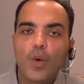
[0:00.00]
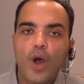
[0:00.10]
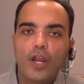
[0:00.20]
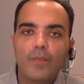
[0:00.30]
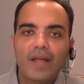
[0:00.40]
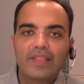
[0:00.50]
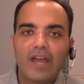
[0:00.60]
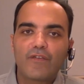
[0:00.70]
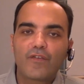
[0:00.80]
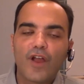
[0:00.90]
on about
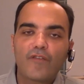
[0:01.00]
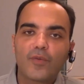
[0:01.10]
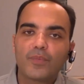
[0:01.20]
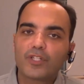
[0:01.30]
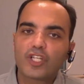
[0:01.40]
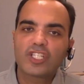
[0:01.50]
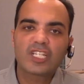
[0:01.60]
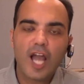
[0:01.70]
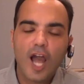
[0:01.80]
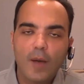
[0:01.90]
that forever, but just
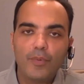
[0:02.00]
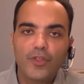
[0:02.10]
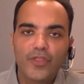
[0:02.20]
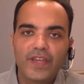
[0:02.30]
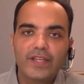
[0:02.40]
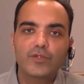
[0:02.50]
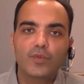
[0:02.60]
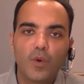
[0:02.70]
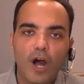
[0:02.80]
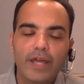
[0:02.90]
a couple things.
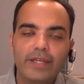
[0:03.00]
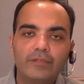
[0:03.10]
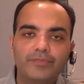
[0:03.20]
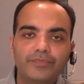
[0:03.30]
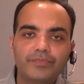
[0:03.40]
One,